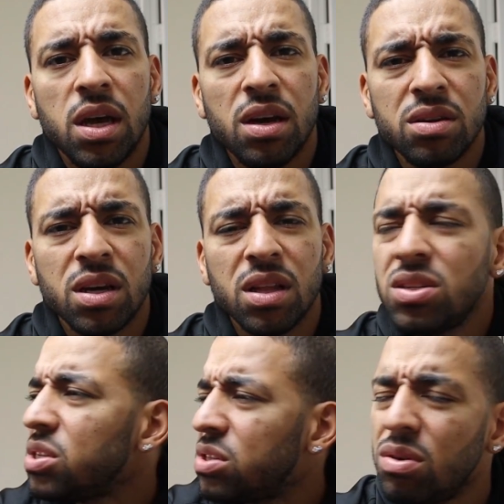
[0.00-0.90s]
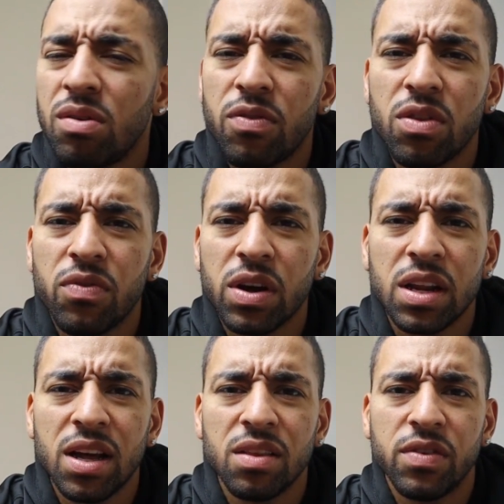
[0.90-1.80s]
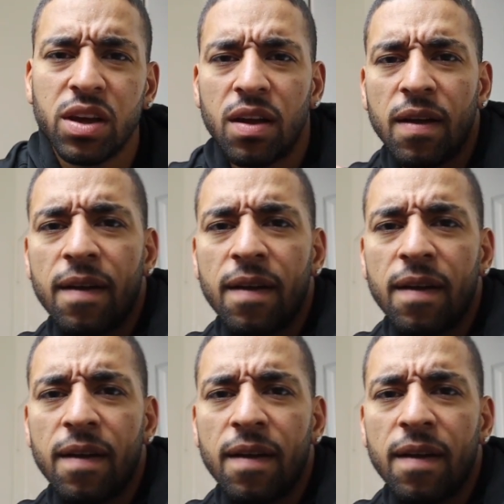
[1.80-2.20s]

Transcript: hell yeah. Let's just do it for the fucking hell of it.